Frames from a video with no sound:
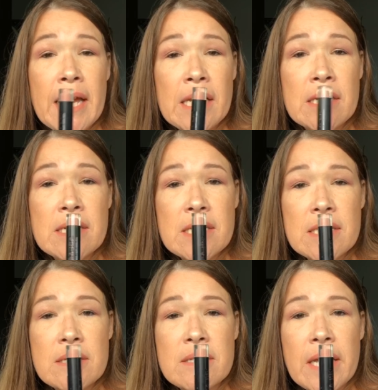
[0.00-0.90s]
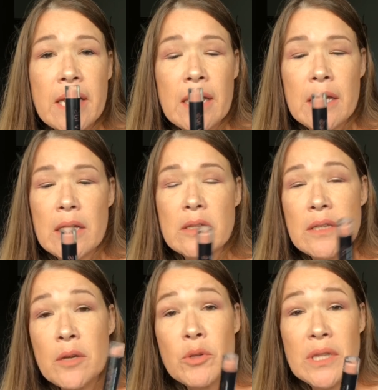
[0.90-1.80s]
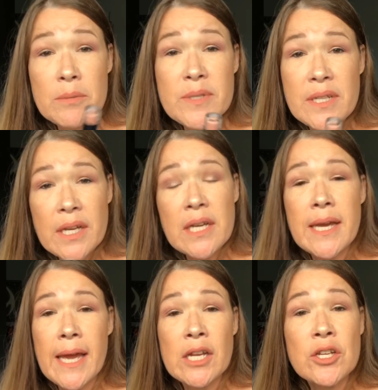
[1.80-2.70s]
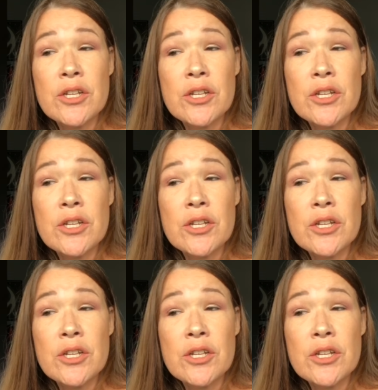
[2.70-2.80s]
and it is a liquid lipstick, and